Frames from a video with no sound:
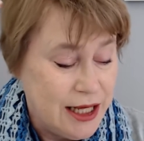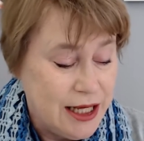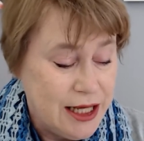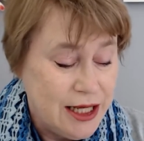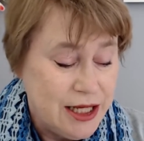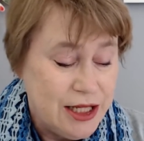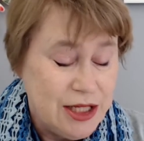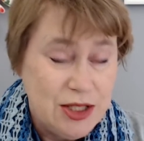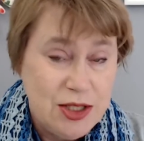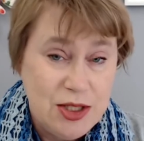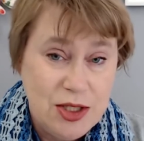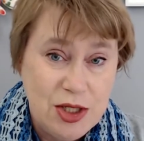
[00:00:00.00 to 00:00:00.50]

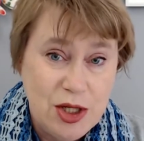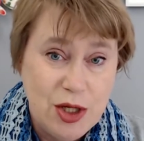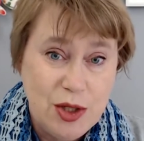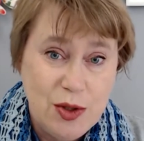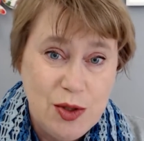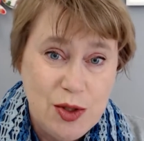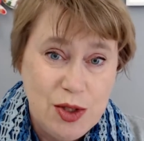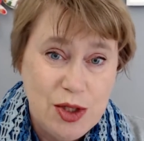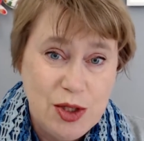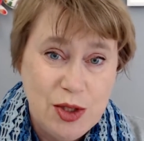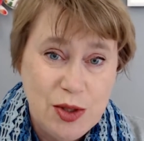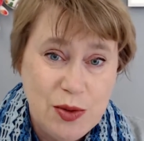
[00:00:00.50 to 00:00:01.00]
So
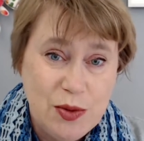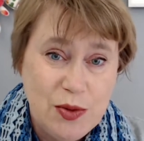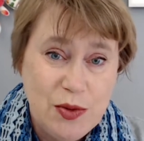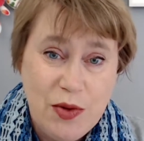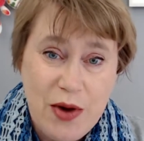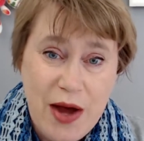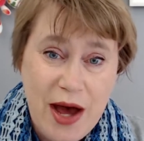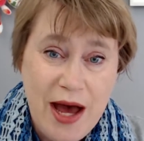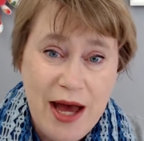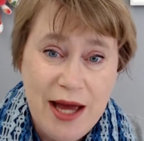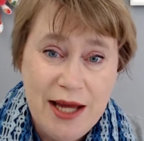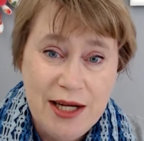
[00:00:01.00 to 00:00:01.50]
to
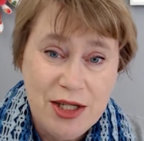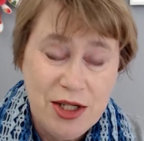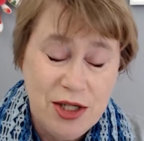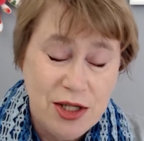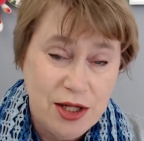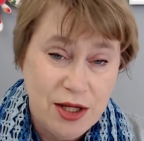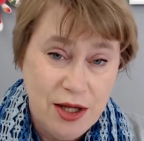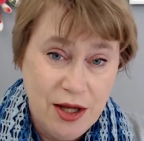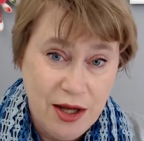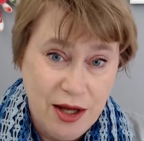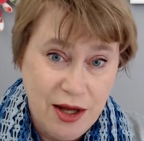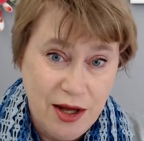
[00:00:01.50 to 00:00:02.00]
write
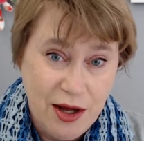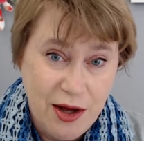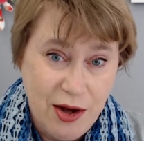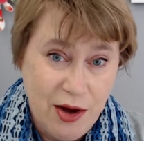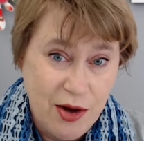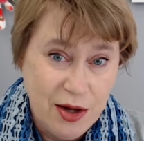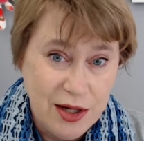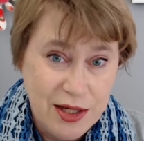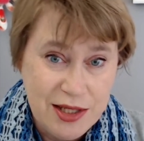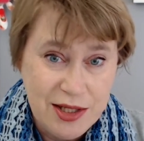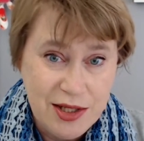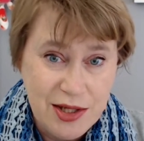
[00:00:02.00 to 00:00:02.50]
on
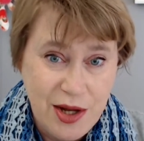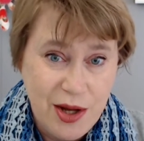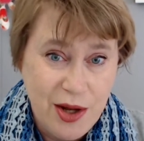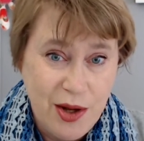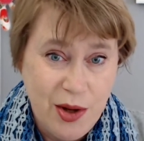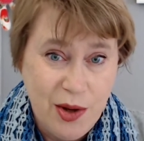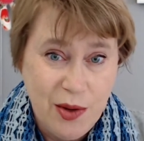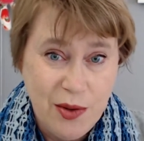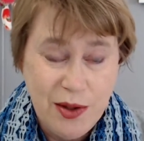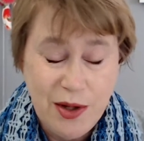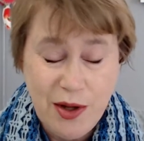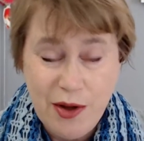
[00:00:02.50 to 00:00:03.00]
his
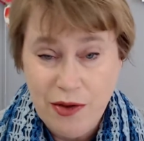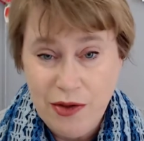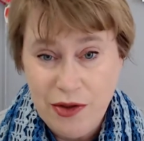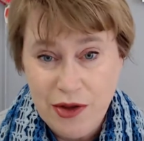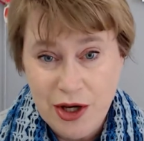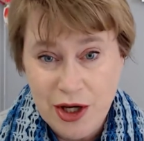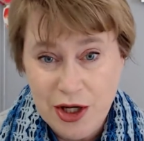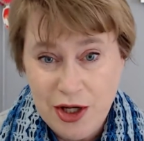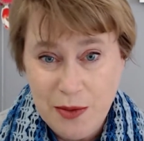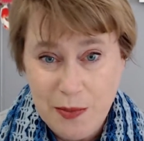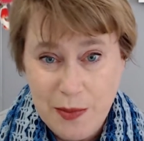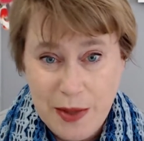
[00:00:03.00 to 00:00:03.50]
own a
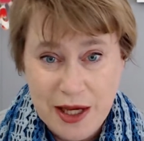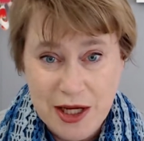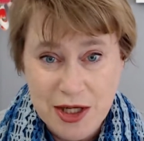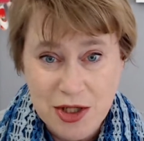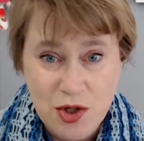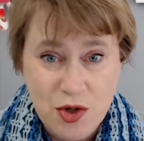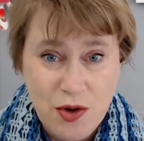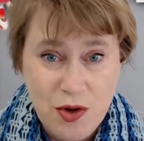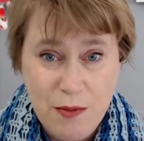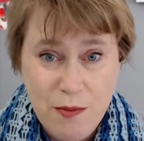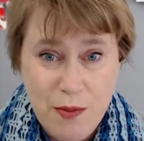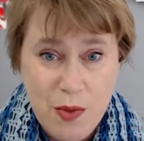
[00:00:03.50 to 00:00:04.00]
30-page
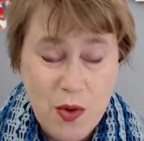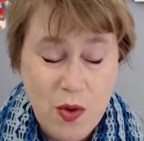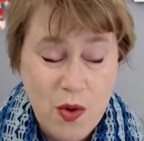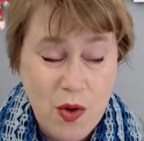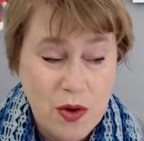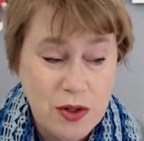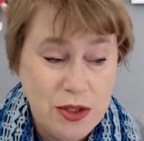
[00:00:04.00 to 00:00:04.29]
report